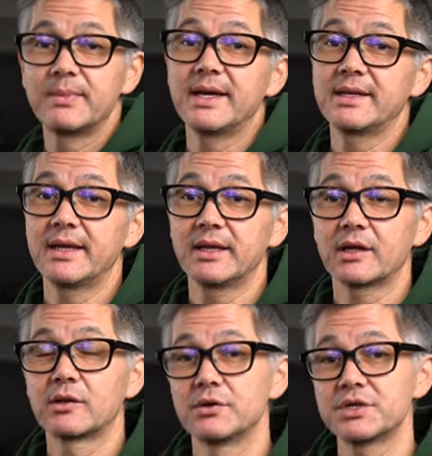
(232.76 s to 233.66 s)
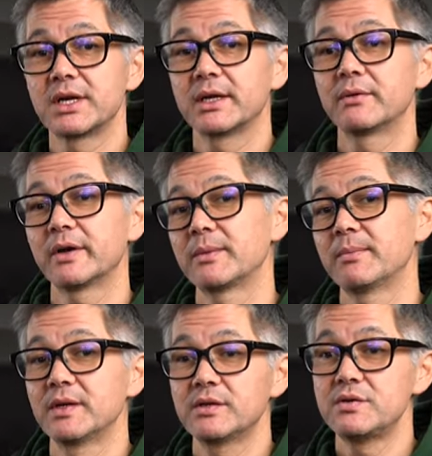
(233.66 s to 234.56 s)
magnetic closure, I'm going to
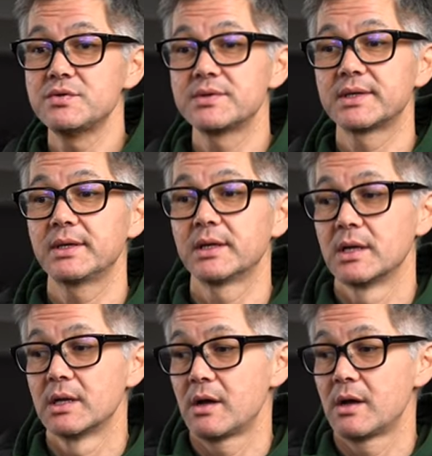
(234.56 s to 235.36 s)
recommend you use it